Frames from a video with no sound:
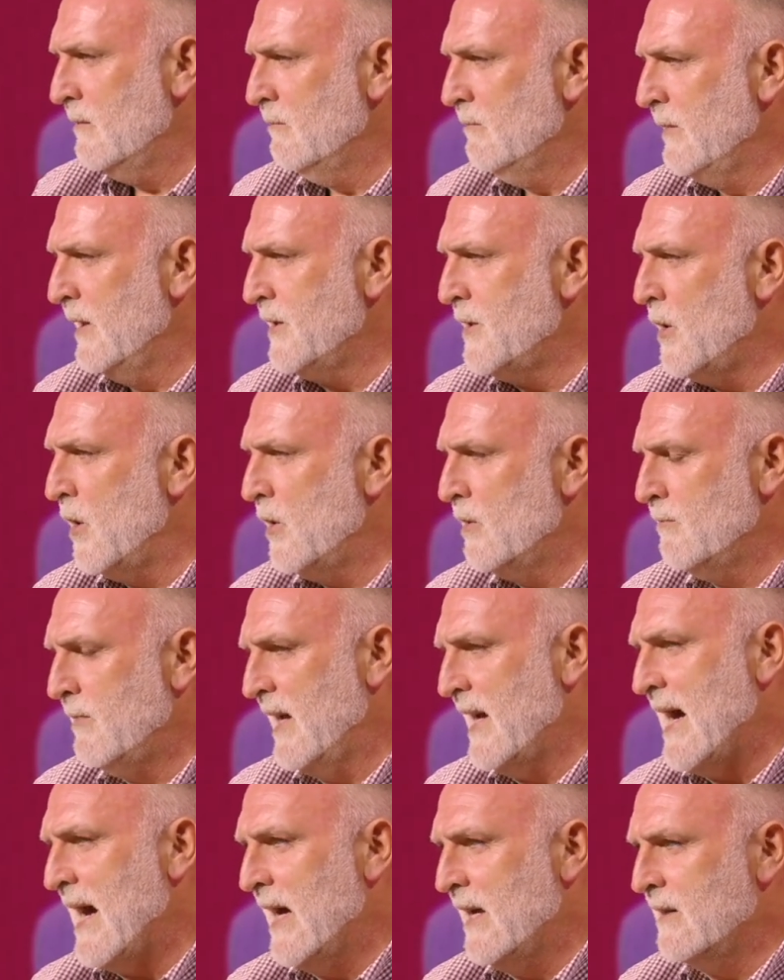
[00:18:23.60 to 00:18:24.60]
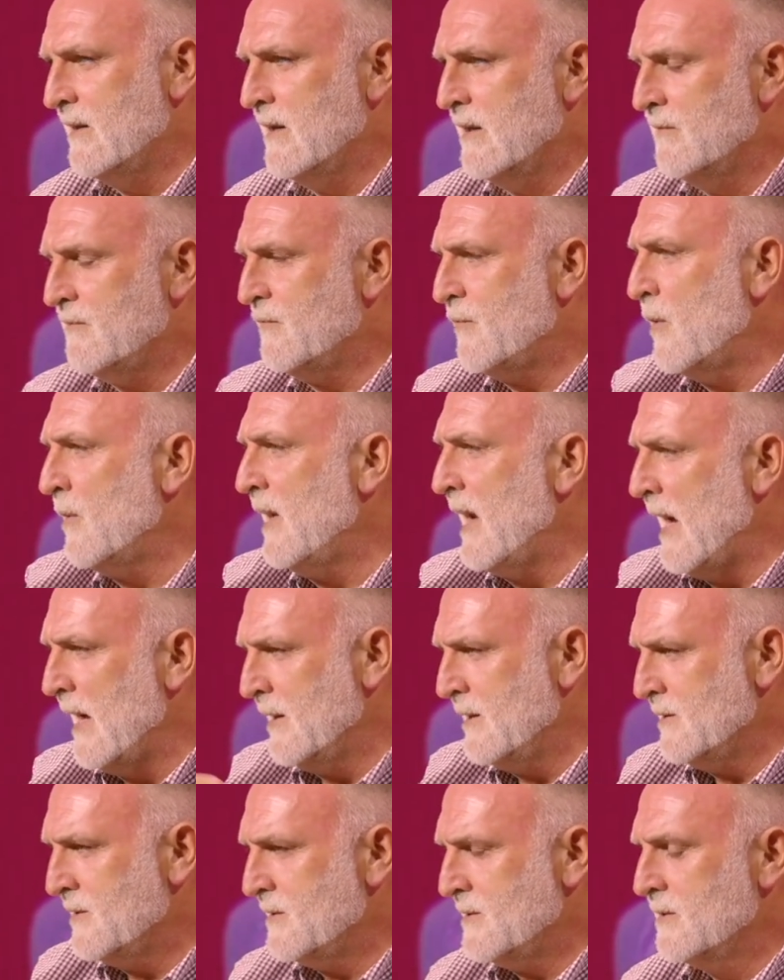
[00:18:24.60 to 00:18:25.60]
beyond behind the front
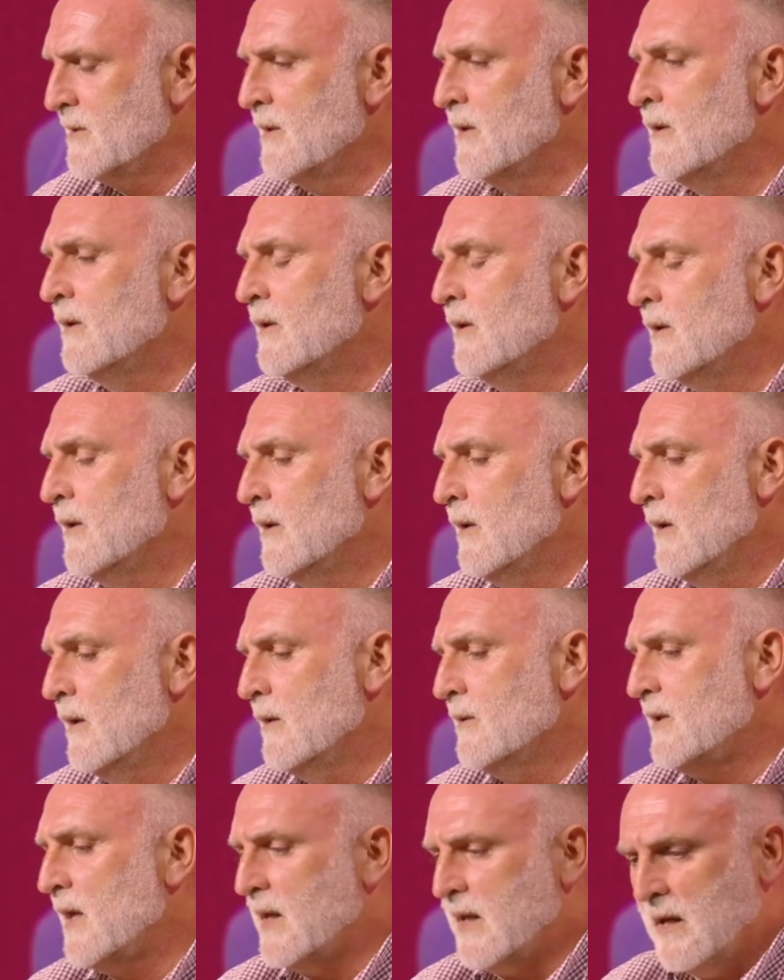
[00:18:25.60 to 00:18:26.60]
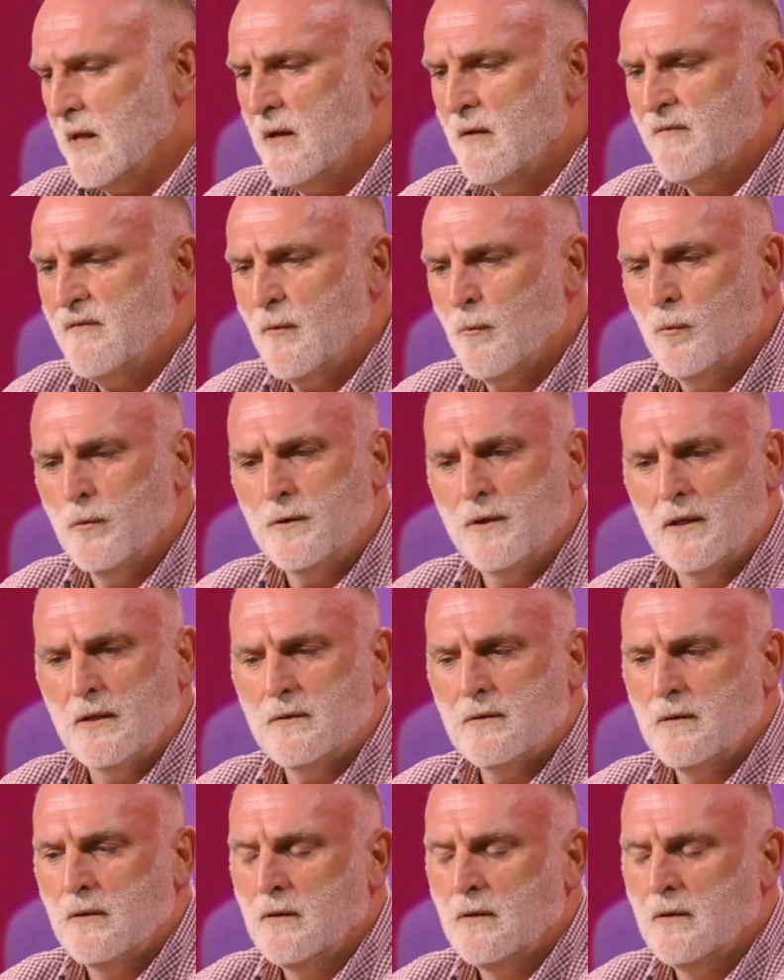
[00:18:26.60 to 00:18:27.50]
lines taking care of the wounded,